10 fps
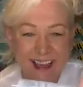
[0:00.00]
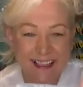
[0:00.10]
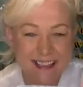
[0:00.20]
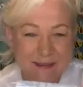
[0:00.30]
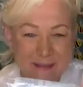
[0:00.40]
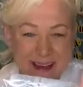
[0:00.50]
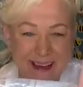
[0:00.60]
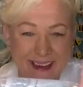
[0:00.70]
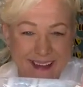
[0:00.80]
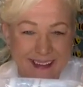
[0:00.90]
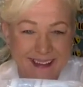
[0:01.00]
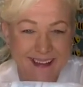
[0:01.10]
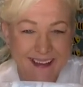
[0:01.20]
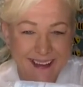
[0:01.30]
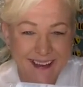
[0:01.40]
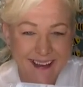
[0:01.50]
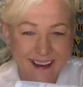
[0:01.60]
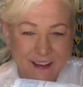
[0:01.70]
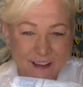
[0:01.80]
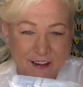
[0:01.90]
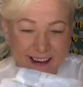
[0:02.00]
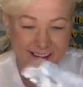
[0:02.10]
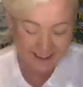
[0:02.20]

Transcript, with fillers: That's the packet. Air dry